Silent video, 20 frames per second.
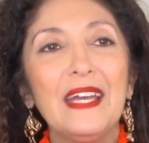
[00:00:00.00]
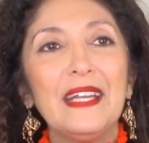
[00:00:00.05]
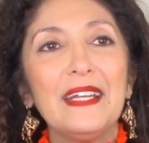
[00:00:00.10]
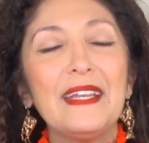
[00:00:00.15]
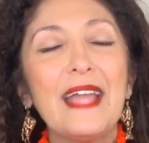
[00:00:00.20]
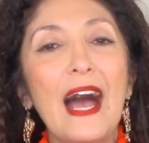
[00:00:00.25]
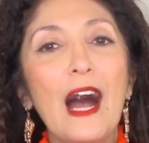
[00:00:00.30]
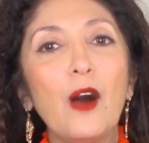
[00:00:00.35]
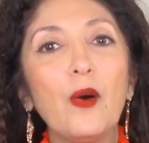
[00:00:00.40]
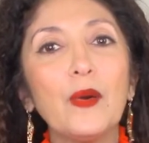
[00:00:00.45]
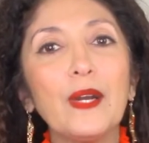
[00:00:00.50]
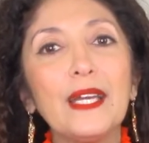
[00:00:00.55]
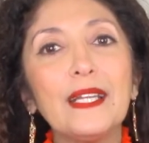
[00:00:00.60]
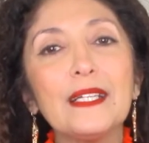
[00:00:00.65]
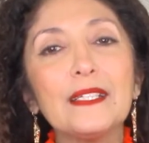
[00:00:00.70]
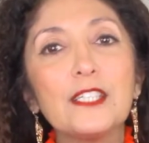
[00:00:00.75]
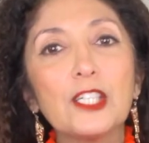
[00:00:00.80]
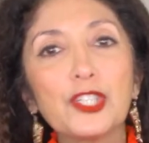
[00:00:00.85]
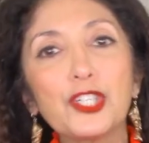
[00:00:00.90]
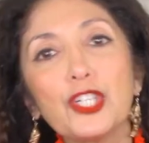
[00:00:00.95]
Now, in
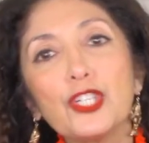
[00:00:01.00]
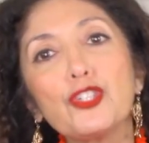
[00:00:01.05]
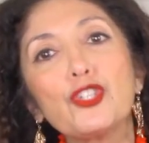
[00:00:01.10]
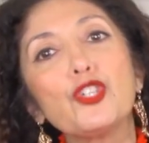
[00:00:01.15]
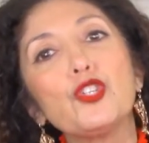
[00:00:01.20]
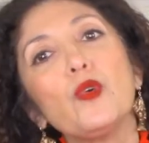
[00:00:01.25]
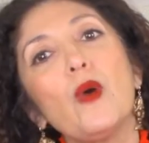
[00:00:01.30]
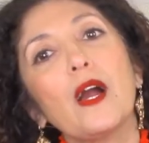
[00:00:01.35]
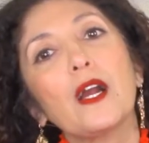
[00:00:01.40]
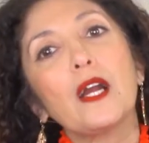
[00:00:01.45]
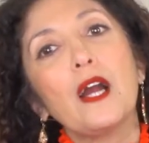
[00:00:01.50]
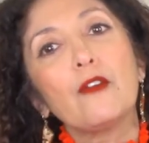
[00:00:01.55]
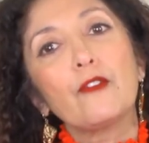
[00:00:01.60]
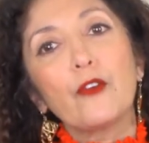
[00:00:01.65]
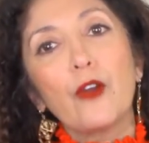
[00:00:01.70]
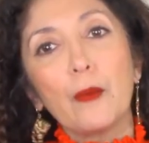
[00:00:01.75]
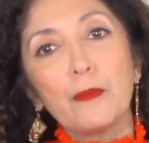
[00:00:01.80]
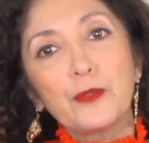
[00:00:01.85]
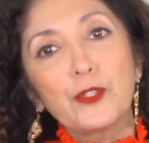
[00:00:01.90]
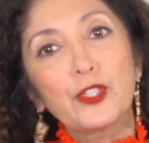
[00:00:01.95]
addition to a
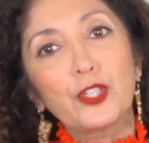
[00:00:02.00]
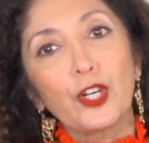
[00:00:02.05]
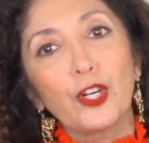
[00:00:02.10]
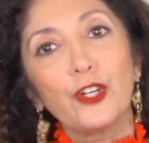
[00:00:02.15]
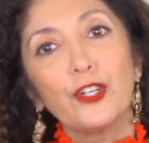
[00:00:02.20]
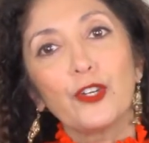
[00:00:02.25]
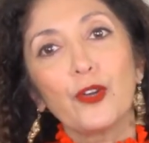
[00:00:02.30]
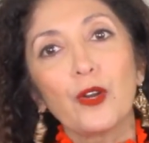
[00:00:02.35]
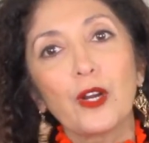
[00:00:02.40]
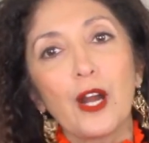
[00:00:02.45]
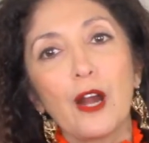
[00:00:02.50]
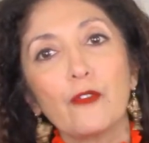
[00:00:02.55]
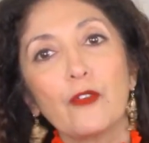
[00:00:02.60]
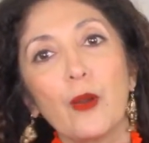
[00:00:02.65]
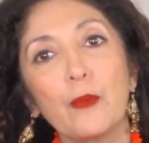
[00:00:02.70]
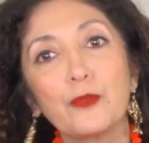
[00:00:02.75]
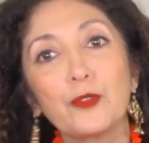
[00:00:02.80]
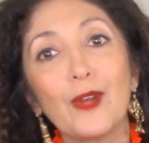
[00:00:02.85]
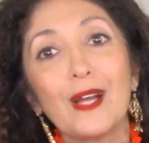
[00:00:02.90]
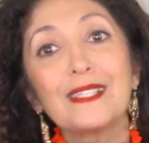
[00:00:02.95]
cover-up skirt or a
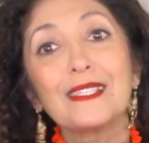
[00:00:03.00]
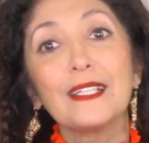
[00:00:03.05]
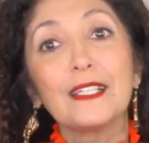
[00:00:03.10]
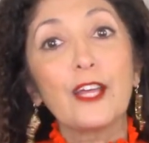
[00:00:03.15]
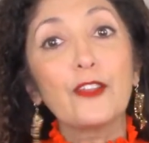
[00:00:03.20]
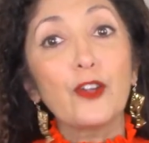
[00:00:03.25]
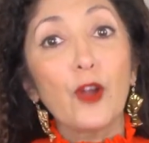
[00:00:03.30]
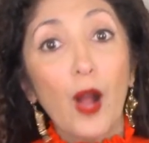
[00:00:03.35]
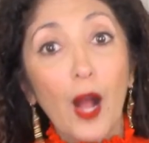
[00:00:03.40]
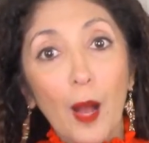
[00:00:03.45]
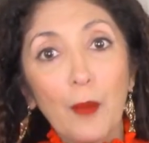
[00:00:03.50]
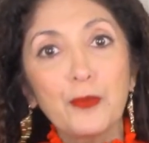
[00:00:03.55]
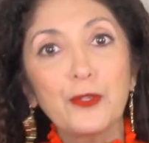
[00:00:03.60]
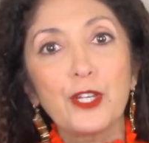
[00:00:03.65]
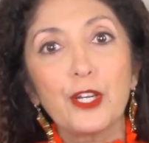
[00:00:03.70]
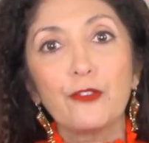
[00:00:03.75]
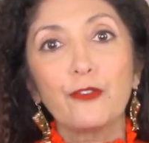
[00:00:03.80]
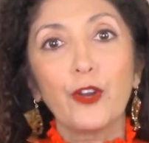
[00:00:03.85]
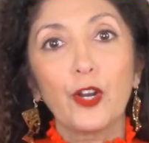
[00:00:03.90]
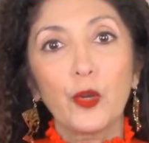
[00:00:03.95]
cover-up dress, another
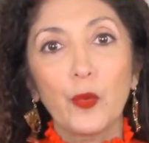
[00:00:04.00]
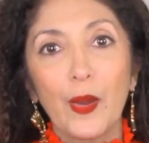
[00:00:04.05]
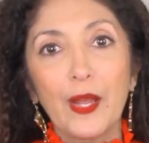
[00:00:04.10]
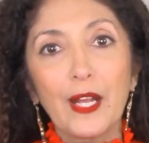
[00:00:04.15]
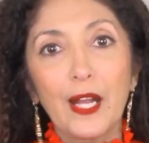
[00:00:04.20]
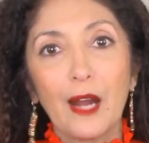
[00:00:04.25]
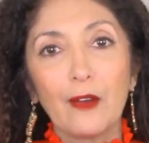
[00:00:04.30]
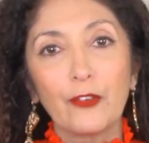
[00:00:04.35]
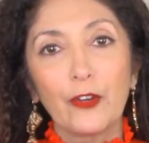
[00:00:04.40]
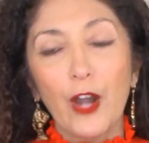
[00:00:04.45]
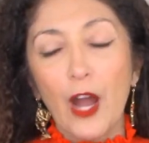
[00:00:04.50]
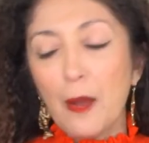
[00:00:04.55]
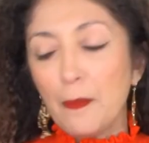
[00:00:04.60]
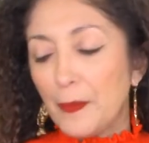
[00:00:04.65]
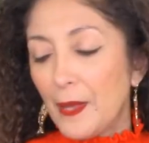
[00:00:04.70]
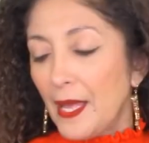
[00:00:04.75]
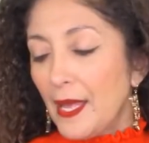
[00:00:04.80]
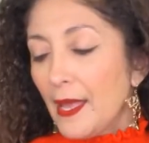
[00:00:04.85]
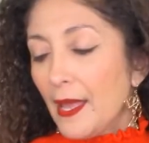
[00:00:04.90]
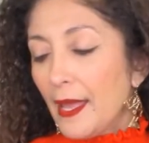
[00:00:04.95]
option for a great
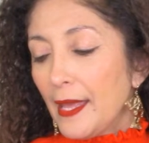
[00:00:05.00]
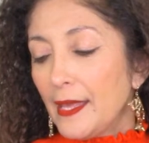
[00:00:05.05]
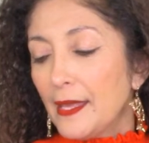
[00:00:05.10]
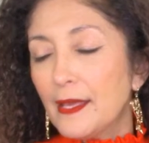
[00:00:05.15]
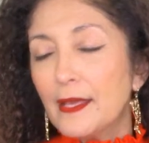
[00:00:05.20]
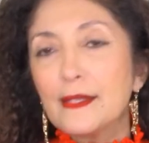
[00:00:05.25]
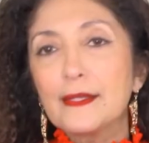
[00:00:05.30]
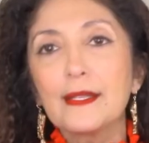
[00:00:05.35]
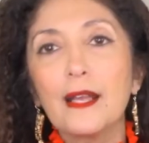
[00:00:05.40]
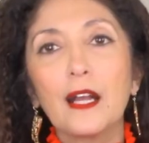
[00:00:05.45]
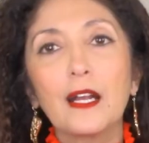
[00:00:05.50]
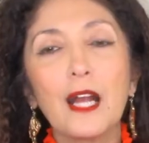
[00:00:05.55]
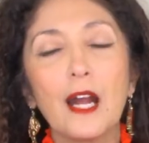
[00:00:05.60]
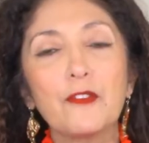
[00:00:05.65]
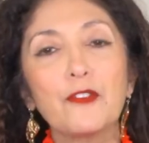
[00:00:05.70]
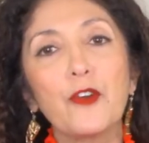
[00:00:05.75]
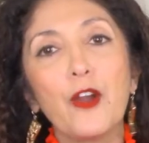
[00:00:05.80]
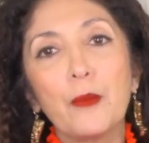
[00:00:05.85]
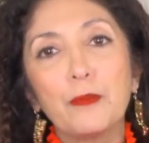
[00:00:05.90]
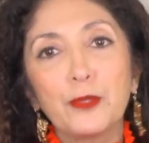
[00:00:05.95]
cover-up is a
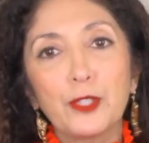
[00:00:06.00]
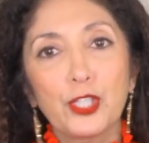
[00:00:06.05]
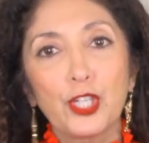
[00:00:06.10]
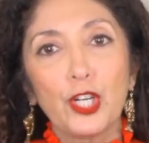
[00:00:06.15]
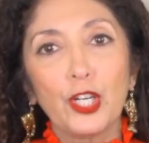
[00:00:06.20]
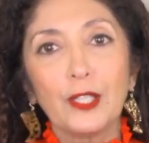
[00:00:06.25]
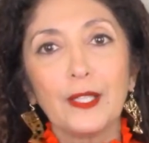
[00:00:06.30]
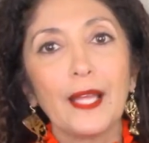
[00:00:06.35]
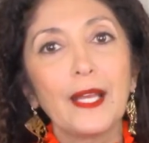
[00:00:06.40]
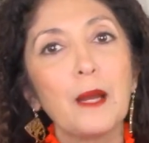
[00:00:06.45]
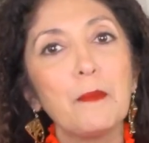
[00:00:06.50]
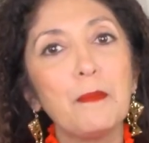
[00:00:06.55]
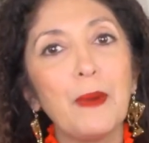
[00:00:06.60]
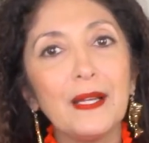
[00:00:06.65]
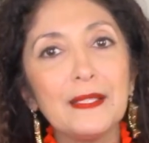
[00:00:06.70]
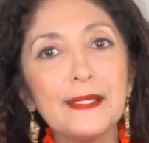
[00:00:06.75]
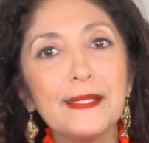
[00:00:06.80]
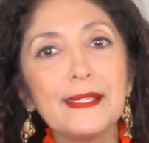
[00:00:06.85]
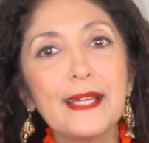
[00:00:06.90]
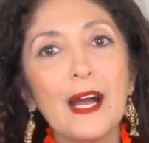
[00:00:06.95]
cover-up shirt, like a
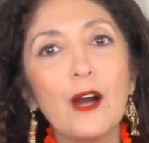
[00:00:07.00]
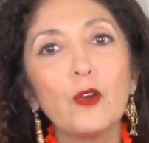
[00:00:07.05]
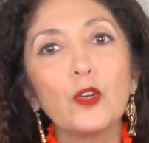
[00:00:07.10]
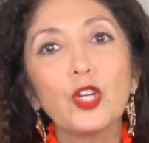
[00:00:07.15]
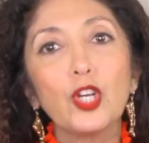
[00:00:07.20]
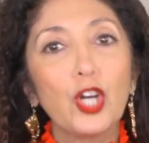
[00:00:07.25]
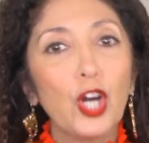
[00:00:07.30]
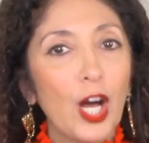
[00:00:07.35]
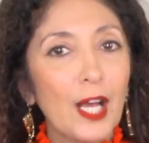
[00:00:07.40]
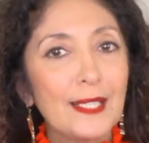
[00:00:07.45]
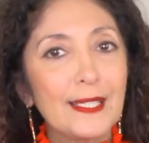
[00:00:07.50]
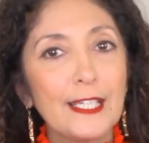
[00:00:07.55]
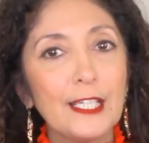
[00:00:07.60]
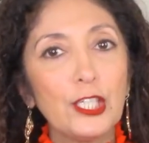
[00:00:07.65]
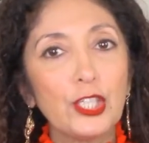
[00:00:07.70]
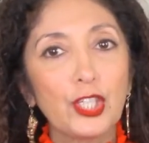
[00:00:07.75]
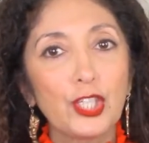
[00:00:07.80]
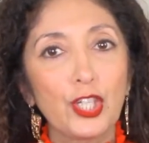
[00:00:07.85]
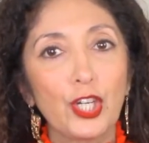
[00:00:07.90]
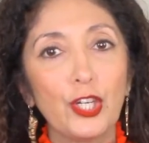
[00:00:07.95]
button-down gauzy
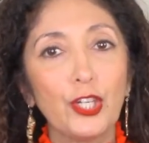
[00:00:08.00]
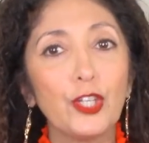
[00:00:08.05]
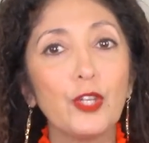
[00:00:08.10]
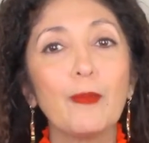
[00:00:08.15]
shirt.